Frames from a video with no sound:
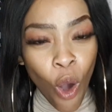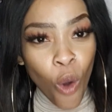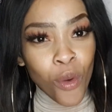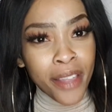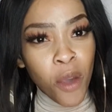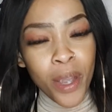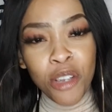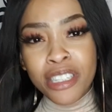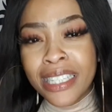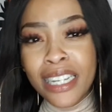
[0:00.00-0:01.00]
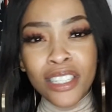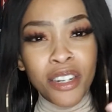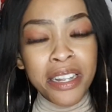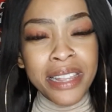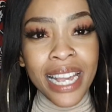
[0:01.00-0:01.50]
or rather when you see
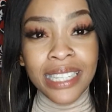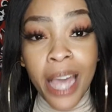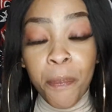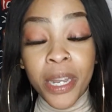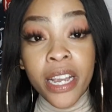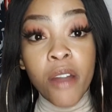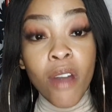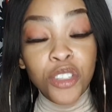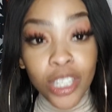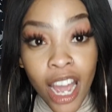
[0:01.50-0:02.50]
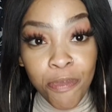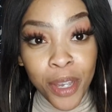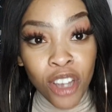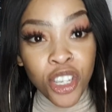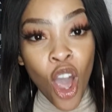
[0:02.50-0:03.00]
certain things happening around your life,
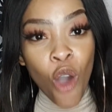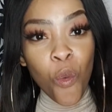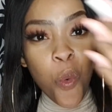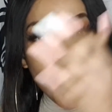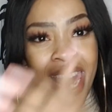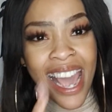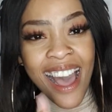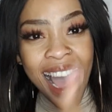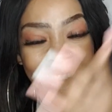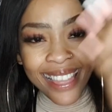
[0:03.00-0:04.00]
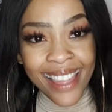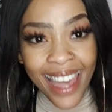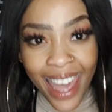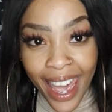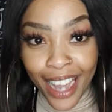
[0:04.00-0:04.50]
because we are in
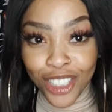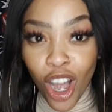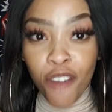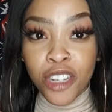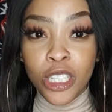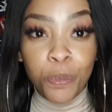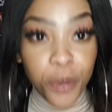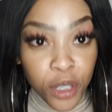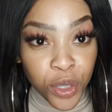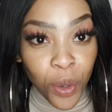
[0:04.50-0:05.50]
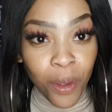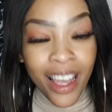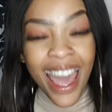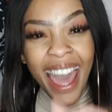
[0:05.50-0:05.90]
the age of the spiritual,